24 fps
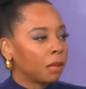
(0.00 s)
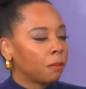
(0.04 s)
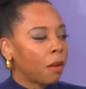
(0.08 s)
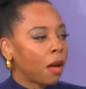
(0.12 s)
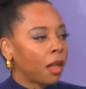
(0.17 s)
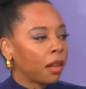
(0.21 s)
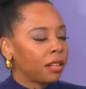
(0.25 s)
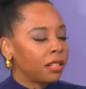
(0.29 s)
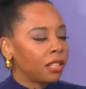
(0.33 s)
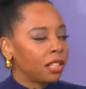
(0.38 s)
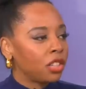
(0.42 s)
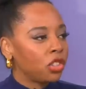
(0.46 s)

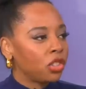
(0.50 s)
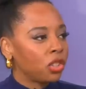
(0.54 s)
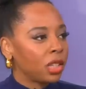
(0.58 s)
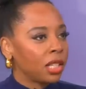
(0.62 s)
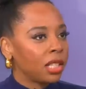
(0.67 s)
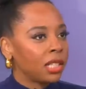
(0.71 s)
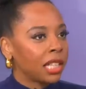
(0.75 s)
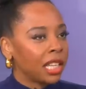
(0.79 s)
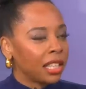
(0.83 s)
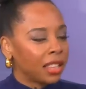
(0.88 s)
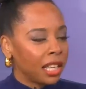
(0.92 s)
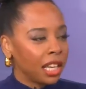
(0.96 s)

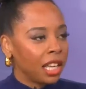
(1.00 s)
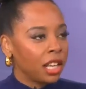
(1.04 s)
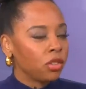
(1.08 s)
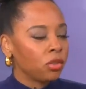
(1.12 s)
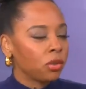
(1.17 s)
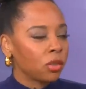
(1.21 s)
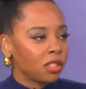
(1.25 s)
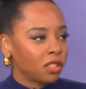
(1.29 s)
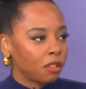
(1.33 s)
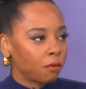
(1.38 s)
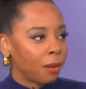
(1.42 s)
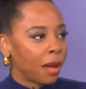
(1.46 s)
politicians in the
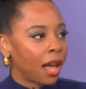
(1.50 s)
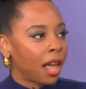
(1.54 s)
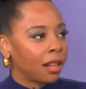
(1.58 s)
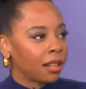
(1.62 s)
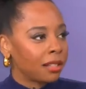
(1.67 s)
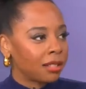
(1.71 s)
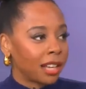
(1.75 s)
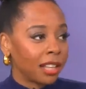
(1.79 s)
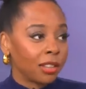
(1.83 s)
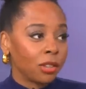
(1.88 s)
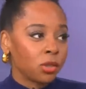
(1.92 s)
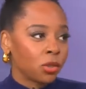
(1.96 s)
interest of
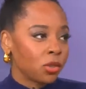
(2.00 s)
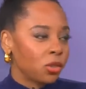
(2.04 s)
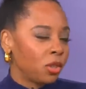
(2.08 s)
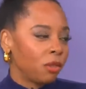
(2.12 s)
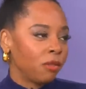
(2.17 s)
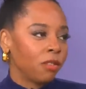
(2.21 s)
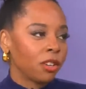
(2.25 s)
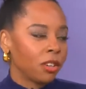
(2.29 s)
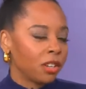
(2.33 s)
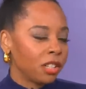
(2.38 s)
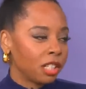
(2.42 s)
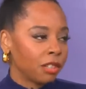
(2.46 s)
Palestine. Those are two
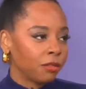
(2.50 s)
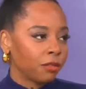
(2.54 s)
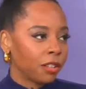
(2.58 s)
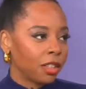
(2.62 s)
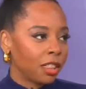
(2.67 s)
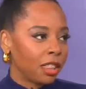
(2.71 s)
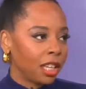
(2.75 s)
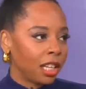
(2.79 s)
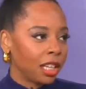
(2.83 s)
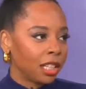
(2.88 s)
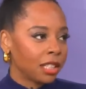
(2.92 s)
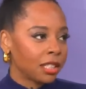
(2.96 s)
very
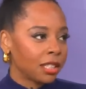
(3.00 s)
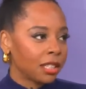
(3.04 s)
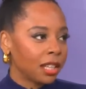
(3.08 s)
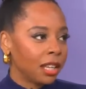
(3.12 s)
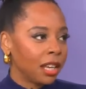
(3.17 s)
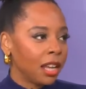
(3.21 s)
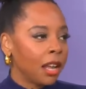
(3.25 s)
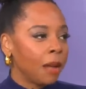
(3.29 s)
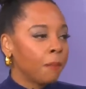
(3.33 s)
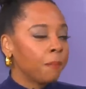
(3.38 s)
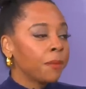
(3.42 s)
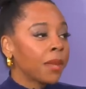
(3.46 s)
different things.
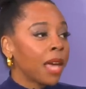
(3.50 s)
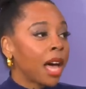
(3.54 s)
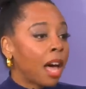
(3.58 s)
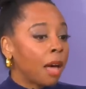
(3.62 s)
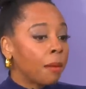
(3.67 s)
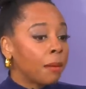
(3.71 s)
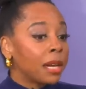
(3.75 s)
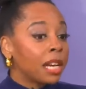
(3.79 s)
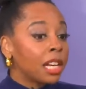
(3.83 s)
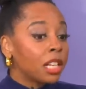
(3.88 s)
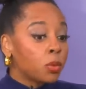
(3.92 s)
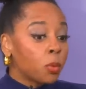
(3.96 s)
Mm-hmm.
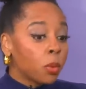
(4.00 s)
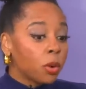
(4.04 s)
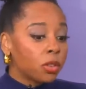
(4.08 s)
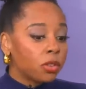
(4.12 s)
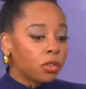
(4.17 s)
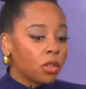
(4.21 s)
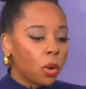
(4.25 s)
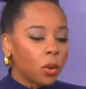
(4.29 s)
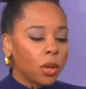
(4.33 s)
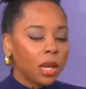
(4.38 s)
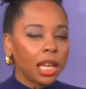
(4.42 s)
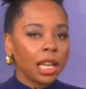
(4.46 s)
Um, and it's worth
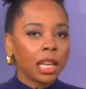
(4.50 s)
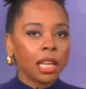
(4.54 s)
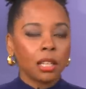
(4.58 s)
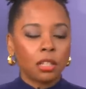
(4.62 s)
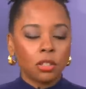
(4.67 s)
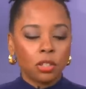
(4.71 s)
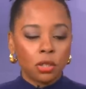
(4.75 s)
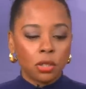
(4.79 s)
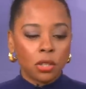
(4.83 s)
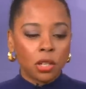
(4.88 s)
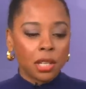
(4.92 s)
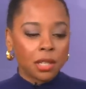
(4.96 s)
noting
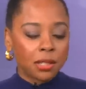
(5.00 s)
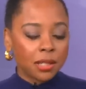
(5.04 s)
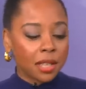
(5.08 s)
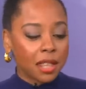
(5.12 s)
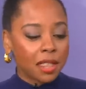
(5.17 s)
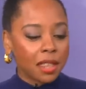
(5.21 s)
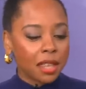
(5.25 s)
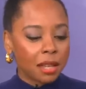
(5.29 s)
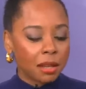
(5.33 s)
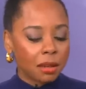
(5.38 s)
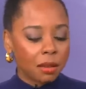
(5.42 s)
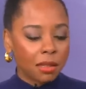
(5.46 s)
to, to
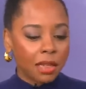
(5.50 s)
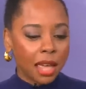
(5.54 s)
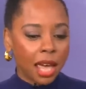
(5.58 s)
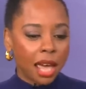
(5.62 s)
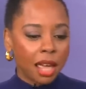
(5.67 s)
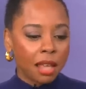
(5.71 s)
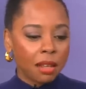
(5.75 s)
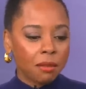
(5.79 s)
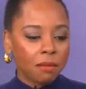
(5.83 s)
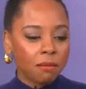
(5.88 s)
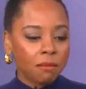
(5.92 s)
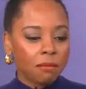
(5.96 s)
that,
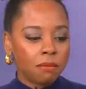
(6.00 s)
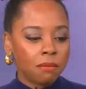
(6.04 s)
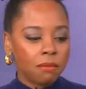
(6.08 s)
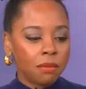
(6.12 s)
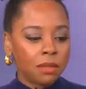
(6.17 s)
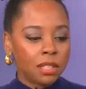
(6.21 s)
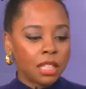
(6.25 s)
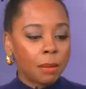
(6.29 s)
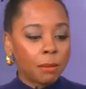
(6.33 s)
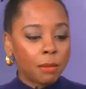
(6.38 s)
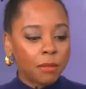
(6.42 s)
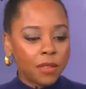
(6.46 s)
that
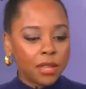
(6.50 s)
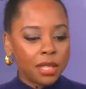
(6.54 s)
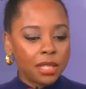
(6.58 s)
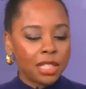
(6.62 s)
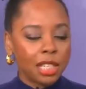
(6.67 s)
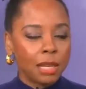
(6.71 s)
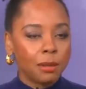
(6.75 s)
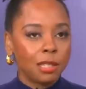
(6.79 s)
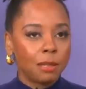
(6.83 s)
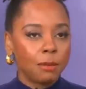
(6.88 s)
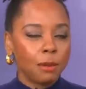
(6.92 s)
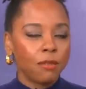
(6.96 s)
some of this
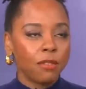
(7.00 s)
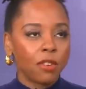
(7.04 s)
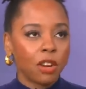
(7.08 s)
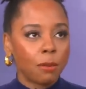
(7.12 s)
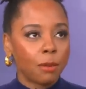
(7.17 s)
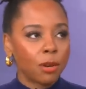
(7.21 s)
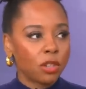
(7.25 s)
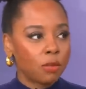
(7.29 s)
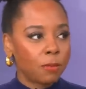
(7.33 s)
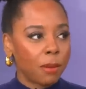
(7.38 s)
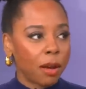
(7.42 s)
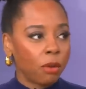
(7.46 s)
seems to be very
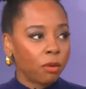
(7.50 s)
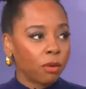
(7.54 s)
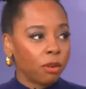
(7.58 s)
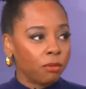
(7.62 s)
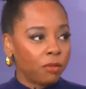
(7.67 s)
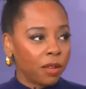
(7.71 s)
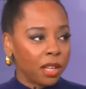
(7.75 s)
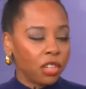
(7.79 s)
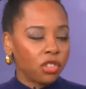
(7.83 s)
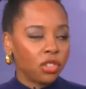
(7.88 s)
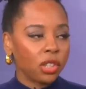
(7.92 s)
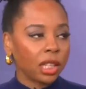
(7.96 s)
much about
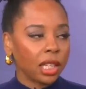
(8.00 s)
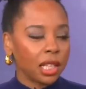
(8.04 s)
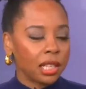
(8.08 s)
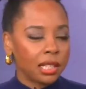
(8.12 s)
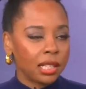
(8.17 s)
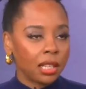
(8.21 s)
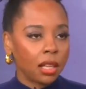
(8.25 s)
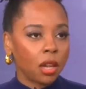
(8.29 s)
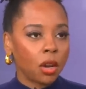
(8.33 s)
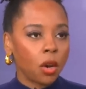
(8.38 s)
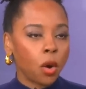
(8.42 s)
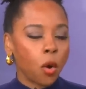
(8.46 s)
revenge against
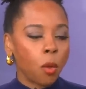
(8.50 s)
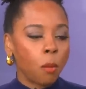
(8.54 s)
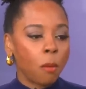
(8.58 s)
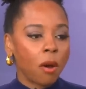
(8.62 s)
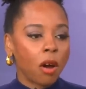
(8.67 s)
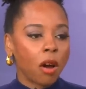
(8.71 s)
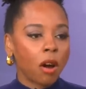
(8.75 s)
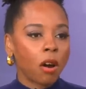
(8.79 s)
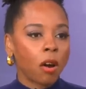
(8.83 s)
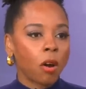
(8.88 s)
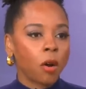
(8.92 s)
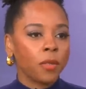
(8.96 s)
Ilhan
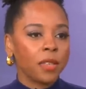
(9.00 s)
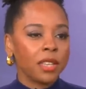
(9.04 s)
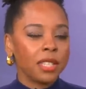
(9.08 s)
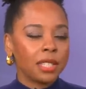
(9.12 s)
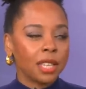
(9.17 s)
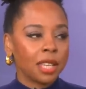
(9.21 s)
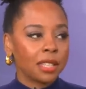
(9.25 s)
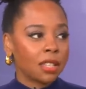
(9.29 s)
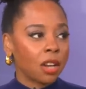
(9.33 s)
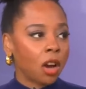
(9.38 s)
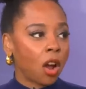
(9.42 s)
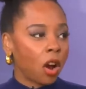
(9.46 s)
Omar or these
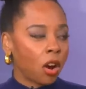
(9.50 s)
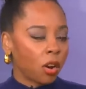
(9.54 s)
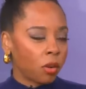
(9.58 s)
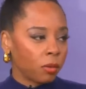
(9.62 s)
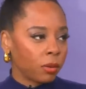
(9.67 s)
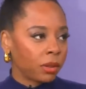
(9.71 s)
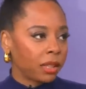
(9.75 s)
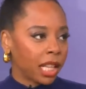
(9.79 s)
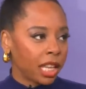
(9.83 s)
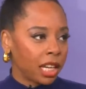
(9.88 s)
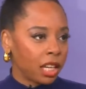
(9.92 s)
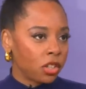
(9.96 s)
things that aren't
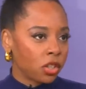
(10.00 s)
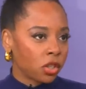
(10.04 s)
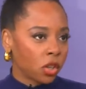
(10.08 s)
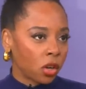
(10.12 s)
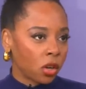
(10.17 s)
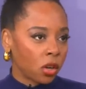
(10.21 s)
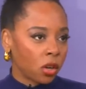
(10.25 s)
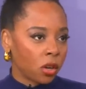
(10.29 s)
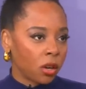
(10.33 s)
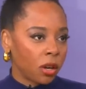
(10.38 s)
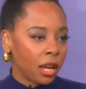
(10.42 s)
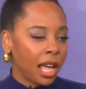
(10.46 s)
related to
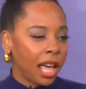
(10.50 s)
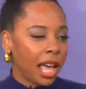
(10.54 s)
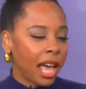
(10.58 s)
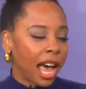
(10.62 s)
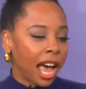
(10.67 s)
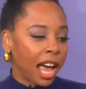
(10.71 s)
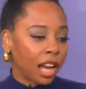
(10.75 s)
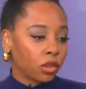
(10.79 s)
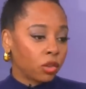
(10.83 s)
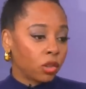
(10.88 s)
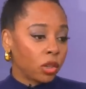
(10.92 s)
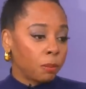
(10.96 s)
her
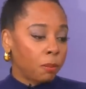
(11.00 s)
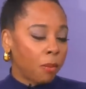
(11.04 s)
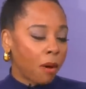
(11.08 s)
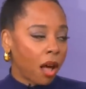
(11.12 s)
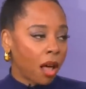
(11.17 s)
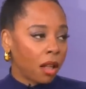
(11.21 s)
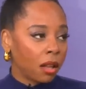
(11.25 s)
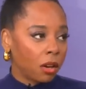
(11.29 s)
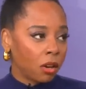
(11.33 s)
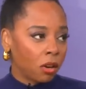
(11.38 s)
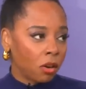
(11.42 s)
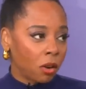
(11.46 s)
actually
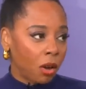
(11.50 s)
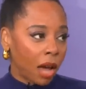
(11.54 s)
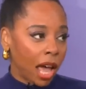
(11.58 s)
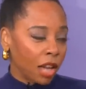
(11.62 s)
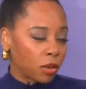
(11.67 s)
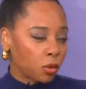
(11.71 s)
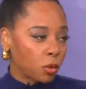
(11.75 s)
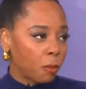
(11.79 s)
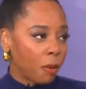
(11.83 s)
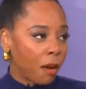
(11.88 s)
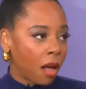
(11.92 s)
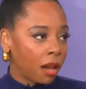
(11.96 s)
her
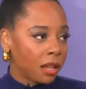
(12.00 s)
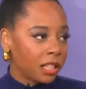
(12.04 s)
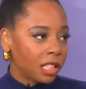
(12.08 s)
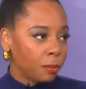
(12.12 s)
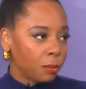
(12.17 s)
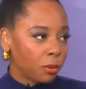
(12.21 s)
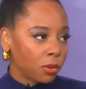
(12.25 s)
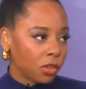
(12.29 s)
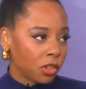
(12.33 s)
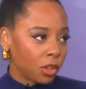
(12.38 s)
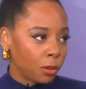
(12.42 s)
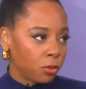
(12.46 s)
actual policy
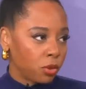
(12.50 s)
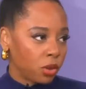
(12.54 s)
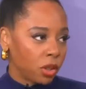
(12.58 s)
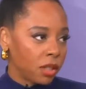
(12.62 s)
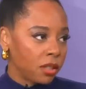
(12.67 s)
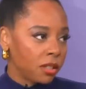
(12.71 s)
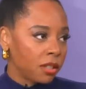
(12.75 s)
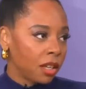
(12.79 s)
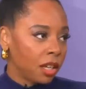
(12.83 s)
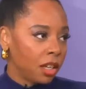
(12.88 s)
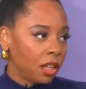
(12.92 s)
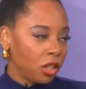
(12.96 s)

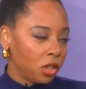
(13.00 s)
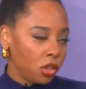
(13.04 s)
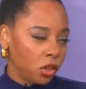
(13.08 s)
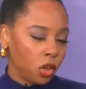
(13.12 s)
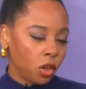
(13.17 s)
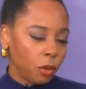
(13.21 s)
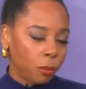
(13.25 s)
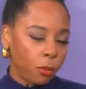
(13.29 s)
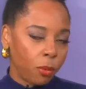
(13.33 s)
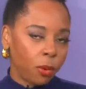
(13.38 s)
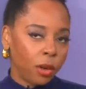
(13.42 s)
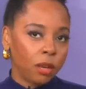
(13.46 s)
prescriptions. To
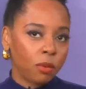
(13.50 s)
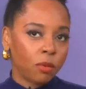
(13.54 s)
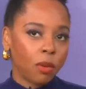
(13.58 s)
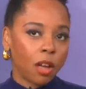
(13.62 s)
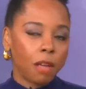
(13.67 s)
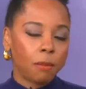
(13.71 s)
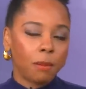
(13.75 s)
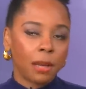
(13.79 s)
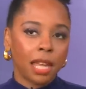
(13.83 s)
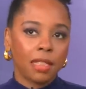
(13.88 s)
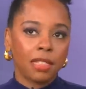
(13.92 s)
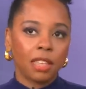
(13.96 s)
your point,
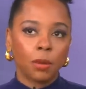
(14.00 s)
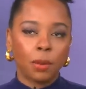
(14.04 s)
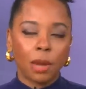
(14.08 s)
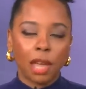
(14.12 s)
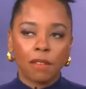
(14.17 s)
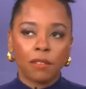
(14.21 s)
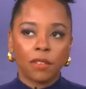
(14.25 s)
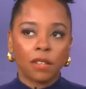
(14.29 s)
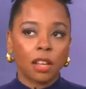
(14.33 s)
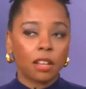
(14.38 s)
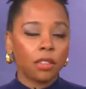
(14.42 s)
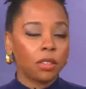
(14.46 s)
Robby, I think we
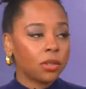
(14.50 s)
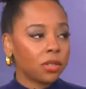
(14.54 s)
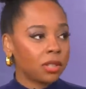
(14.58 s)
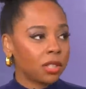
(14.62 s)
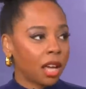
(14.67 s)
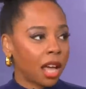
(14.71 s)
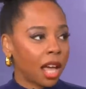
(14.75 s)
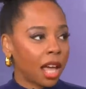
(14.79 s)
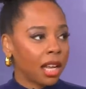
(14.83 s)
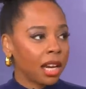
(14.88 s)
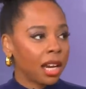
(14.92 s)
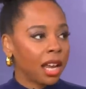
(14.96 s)
have another
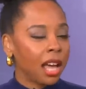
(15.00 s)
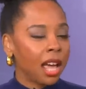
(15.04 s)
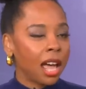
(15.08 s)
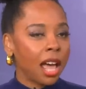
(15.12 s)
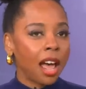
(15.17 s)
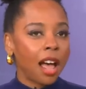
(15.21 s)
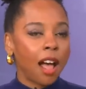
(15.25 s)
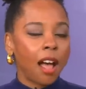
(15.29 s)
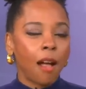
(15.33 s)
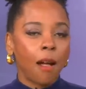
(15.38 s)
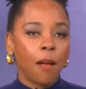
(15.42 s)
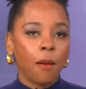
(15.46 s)
thought
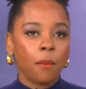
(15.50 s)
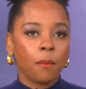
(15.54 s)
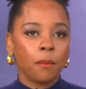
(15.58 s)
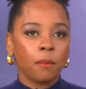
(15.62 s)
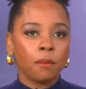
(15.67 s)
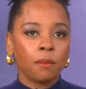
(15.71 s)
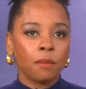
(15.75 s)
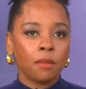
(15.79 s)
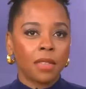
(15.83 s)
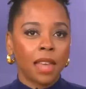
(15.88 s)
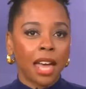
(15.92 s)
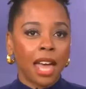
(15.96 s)

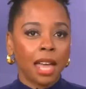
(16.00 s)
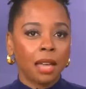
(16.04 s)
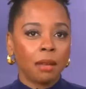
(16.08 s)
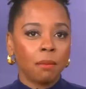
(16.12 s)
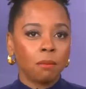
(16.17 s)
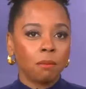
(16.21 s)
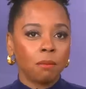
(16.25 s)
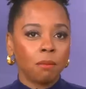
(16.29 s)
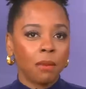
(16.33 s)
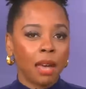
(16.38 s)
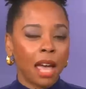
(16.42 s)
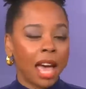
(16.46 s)
um,
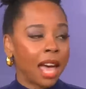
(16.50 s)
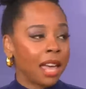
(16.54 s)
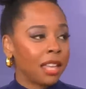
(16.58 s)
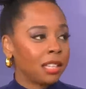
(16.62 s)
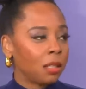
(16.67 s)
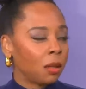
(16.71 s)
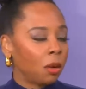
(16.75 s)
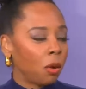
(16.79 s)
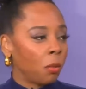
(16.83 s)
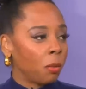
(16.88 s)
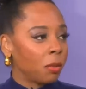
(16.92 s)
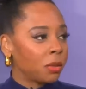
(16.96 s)
that has
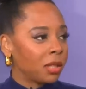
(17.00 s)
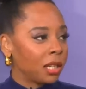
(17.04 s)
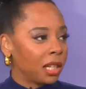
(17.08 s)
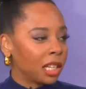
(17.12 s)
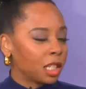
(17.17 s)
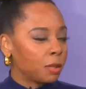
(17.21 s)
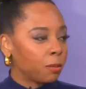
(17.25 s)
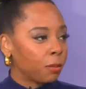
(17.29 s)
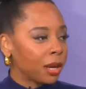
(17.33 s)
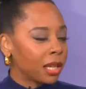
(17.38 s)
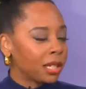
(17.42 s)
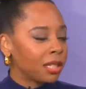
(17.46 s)
almost an
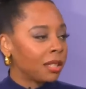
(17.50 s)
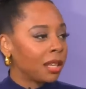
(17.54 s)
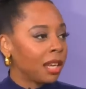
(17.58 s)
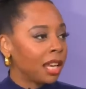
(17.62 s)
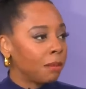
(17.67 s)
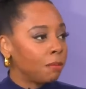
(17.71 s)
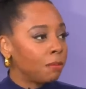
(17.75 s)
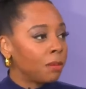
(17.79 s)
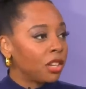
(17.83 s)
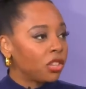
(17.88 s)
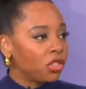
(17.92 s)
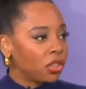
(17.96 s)
express
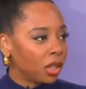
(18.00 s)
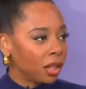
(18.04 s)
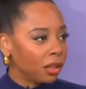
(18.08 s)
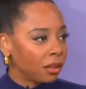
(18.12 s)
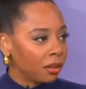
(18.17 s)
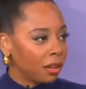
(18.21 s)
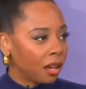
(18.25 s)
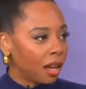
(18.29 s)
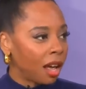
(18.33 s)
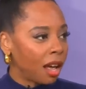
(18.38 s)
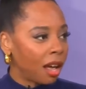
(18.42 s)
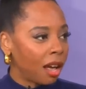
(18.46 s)
admission
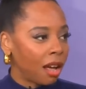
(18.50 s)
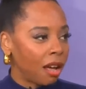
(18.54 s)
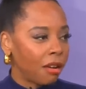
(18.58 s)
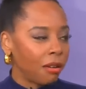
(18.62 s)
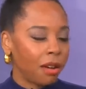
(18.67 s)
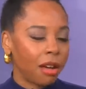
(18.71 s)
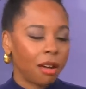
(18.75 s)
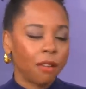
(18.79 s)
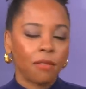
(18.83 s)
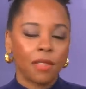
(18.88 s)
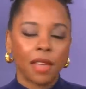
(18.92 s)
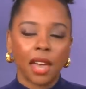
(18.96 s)
uh, uh,
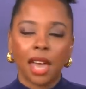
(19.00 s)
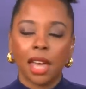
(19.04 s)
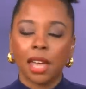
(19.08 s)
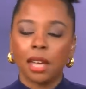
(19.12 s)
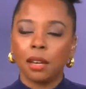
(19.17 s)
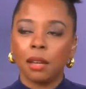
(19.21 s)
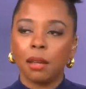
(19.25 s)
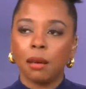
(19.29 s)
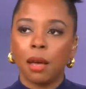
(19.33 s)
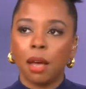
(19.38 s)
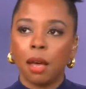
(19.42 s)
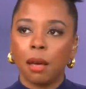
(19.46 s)
of
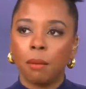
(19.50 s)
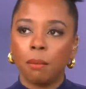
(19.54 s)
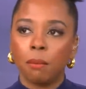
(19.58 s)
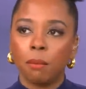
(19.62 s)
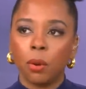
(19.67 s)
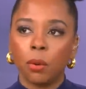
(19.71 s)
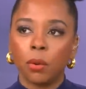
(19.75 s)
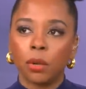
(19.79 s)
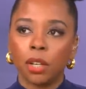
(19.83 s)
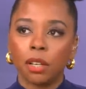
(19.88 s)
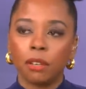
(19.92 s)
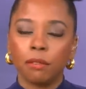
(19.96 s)
that uh,
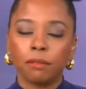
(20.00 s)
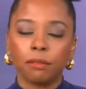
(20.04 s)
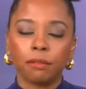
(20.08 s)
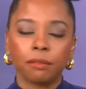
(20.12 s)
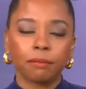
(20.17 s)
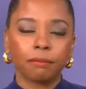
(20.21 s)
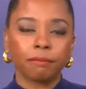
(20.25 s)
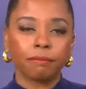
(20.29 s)
motive.